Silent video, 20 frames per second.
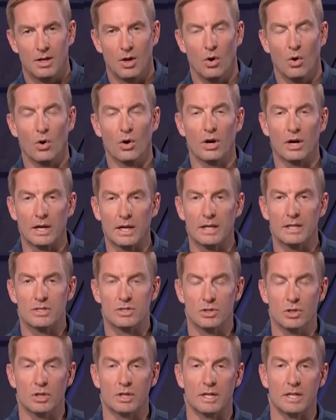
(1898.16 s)

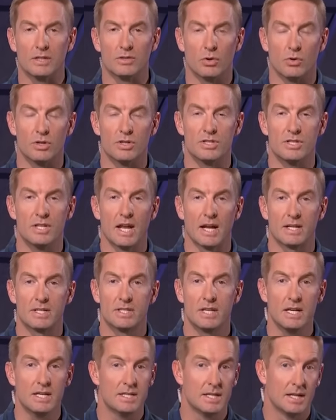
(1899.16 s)
Oregon's looking towards next
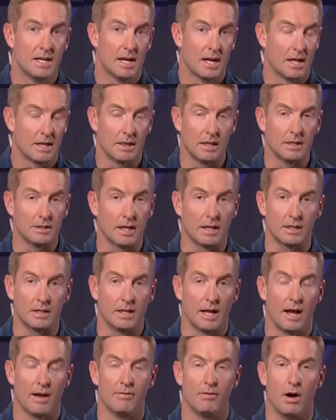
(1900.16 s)
season, and I think they could
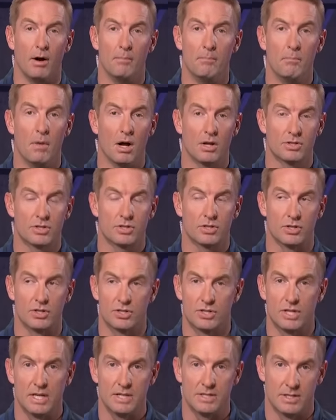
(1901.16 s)
have a monster
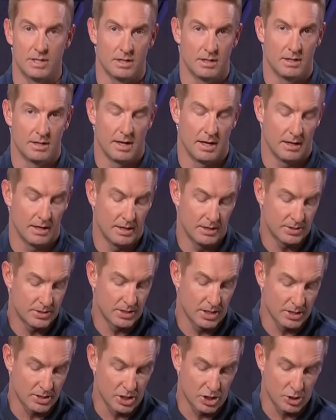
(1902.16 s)
season. And is
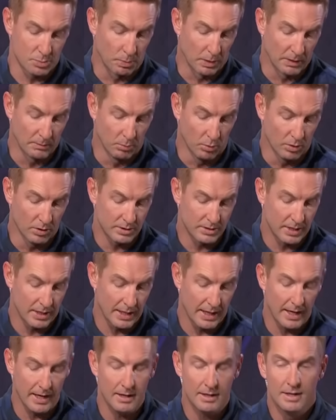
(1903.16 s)
this a springboard to
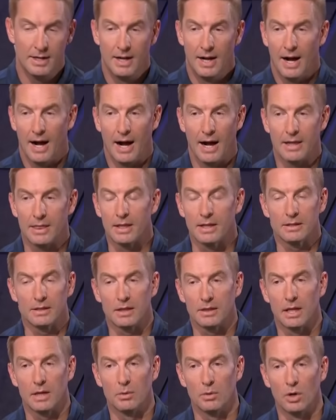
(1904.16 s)
that? I think
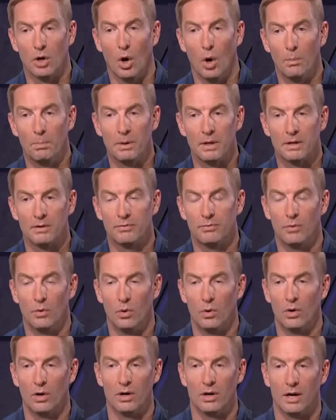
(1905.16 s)
that they were hoping
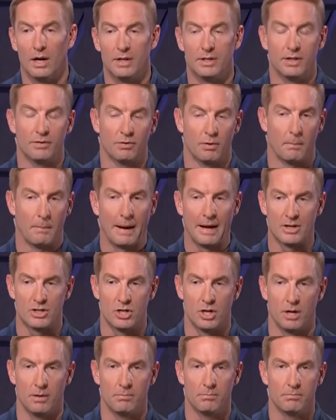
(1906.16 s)
for a different
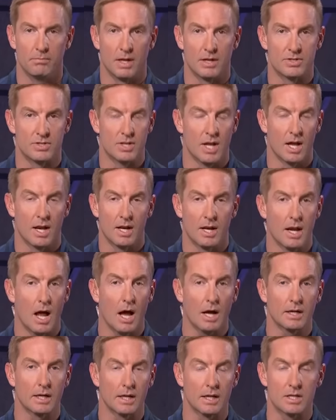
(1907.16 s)
matchup. That's not a
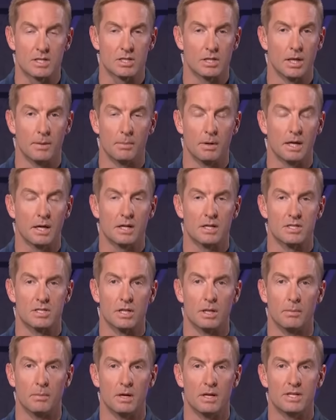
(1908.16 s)
knock against Liberty because
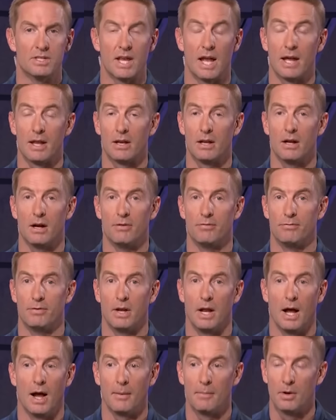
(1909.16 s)
Liberty's had a
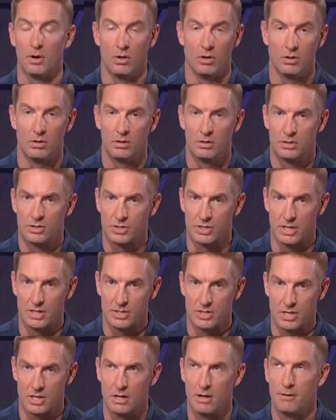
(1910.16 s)
phenomenal
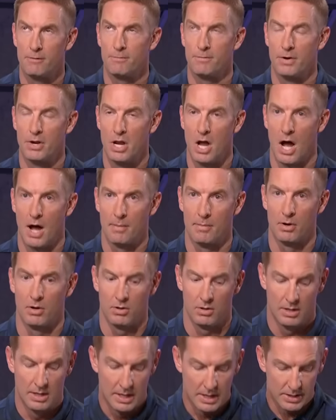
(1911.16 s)
season.
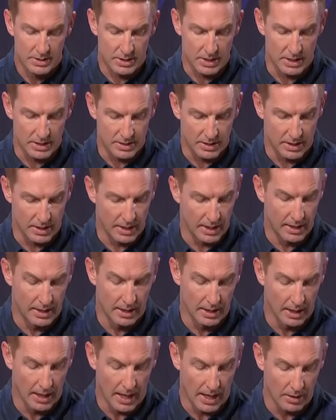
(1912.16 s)
And in
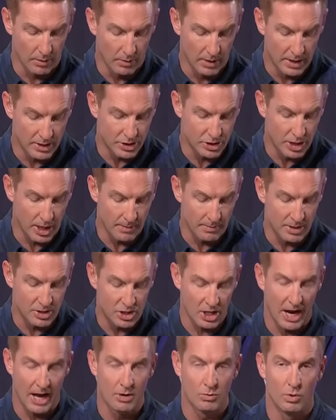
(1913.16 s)
a lot of ways, Jamie
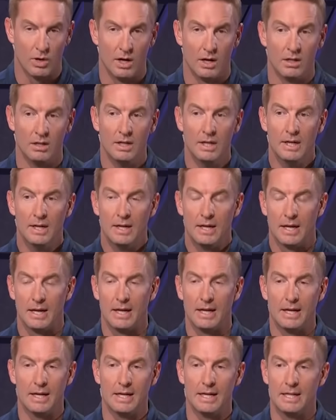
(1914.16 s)
Chadwell
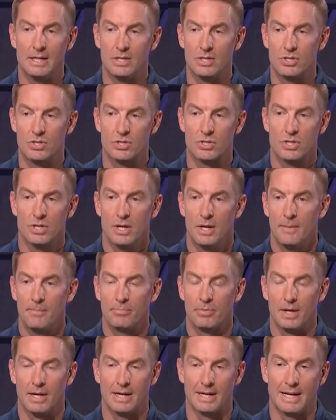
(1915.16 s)
is
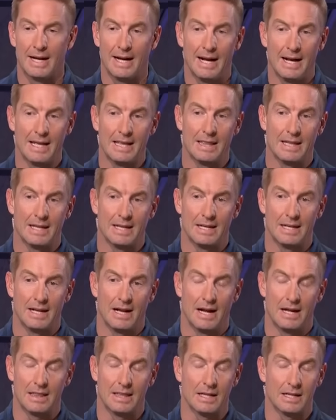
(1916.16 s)
a guy that
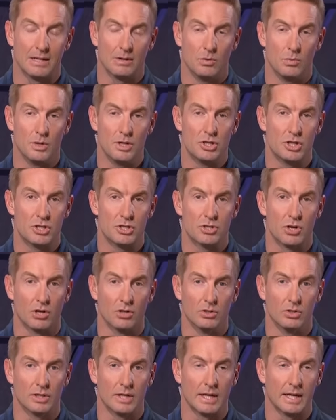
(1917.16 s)
I think we should
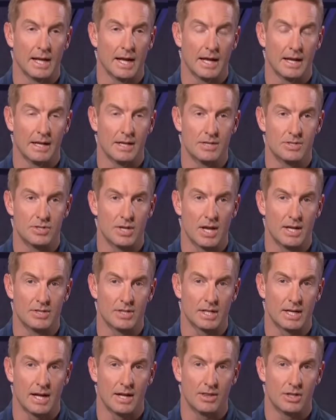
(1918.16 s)
start looking at as
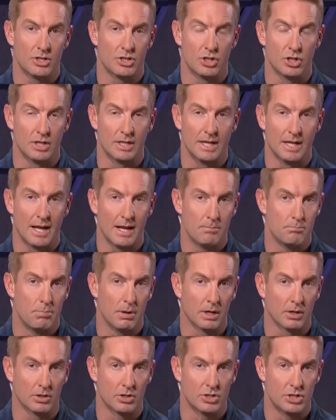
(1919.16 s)
a guy that should get a
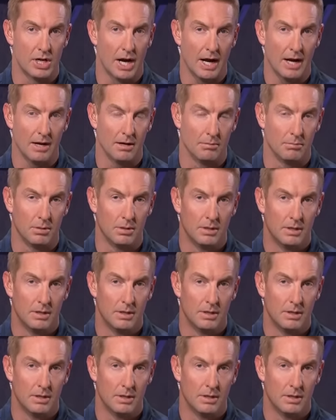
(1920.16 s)
bigger job.